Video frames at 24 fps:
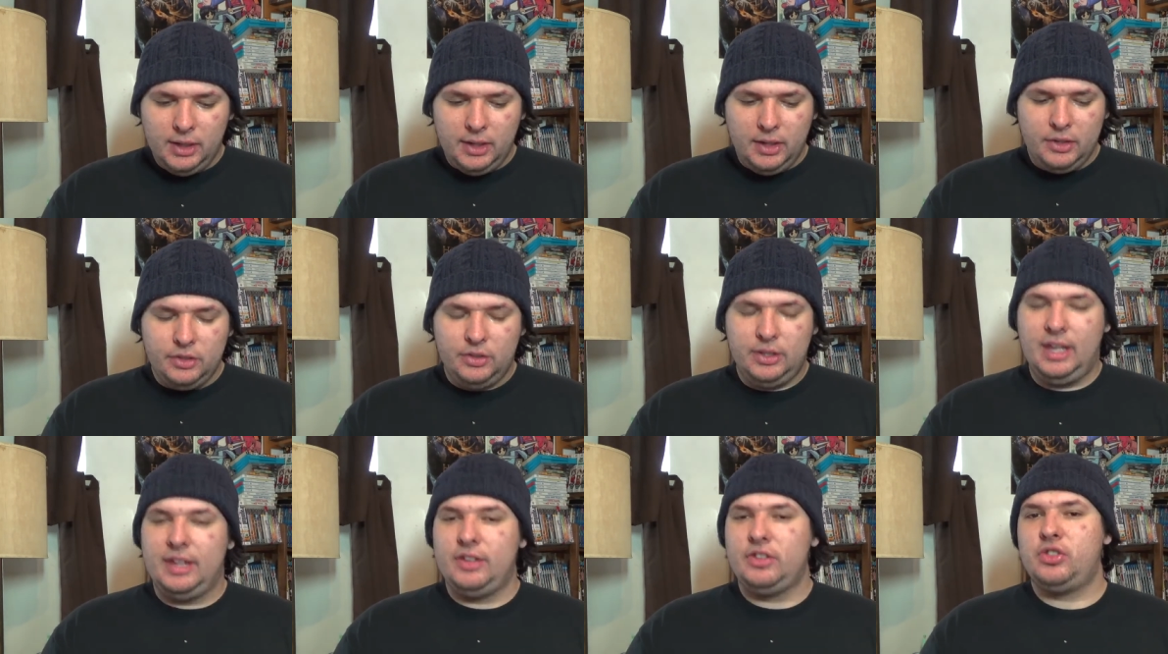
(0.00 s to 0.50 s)

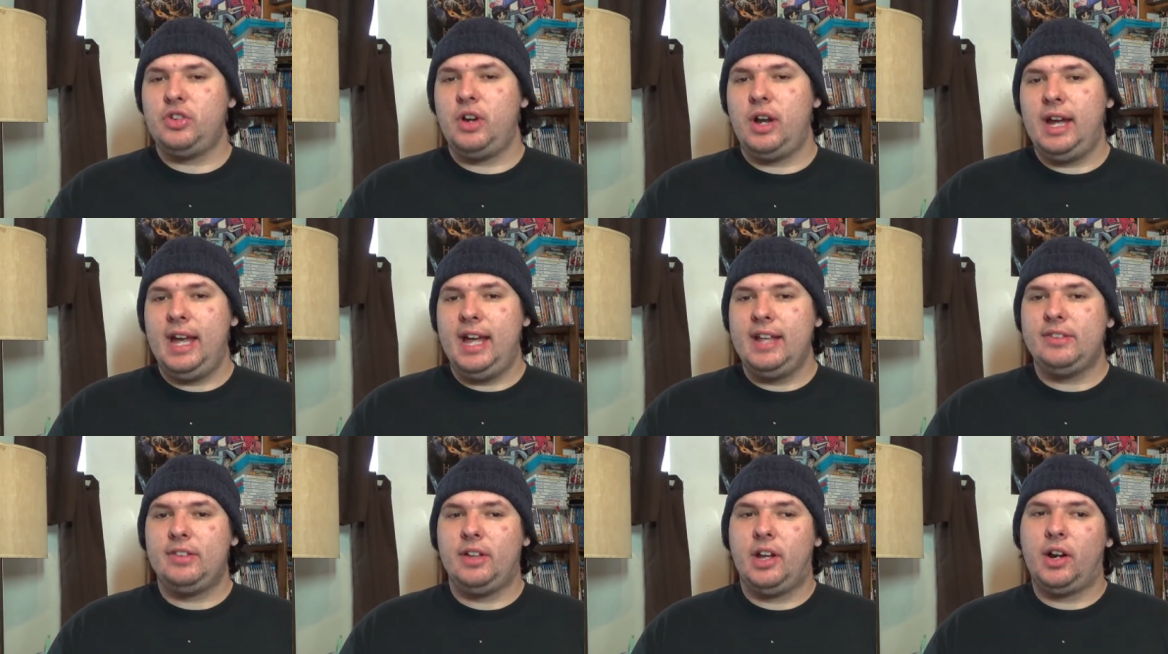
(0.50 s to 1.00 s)
So yeah, the Straw
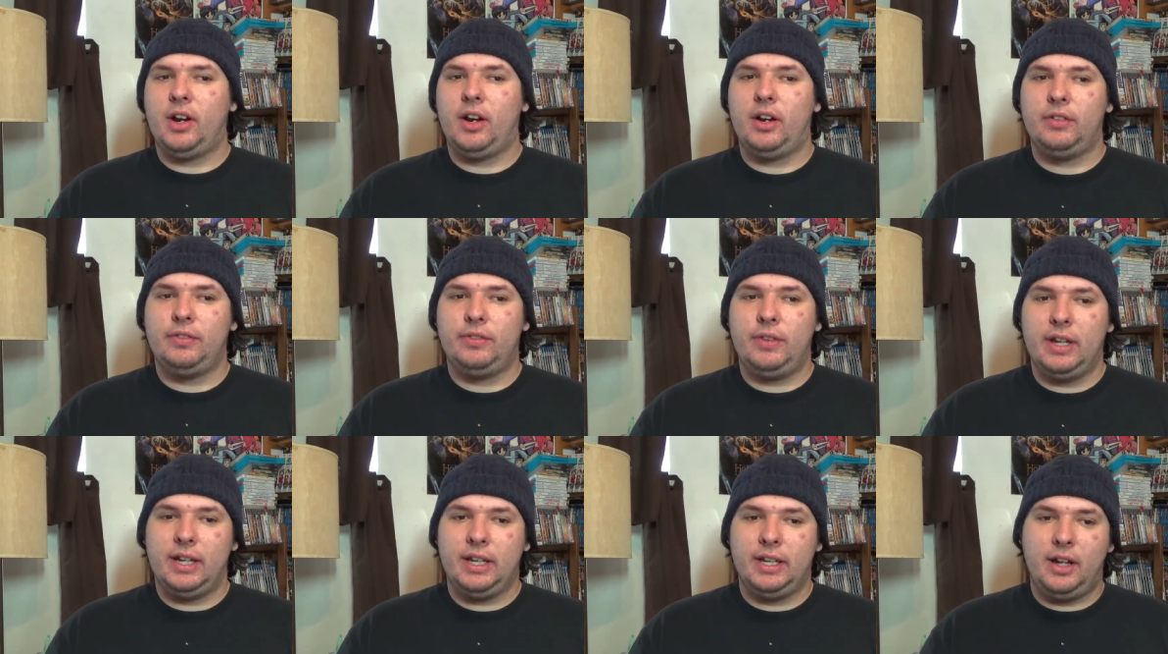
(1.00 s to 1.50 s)
Hats are
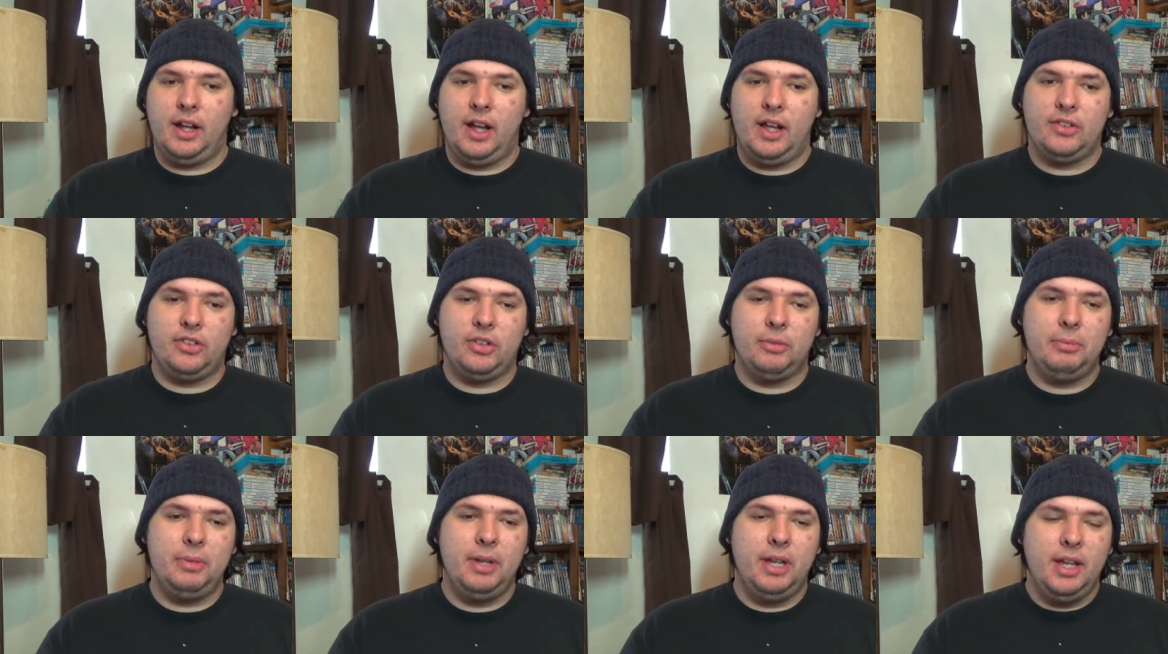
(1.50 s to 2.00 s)
fucking
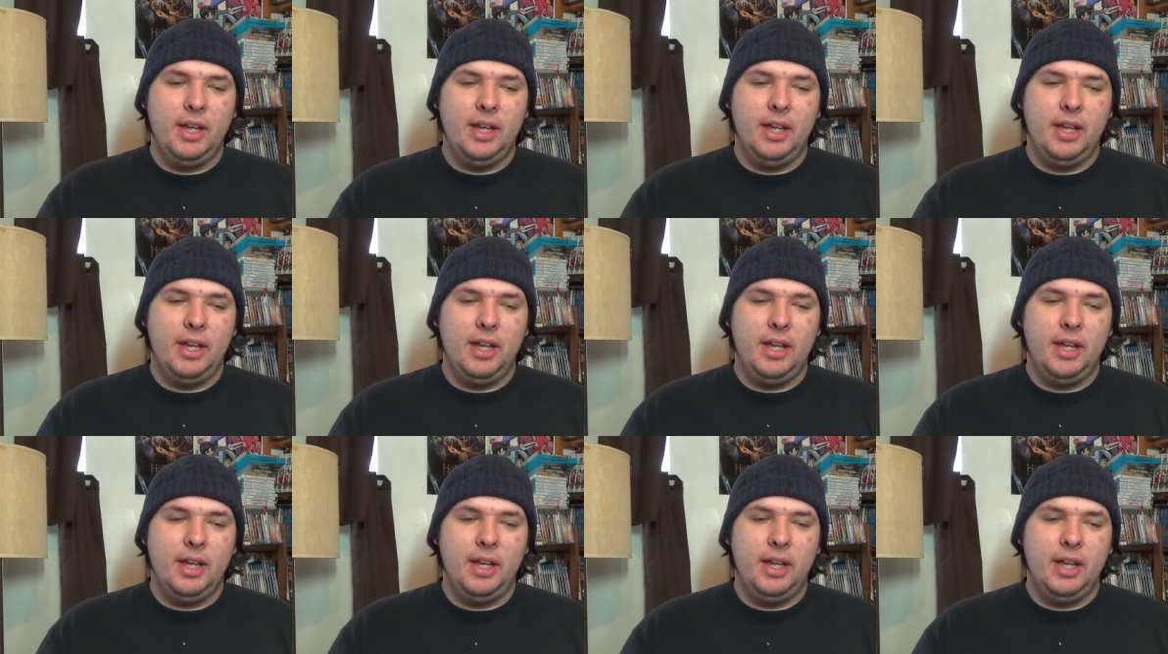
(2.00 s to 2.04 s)
awesome.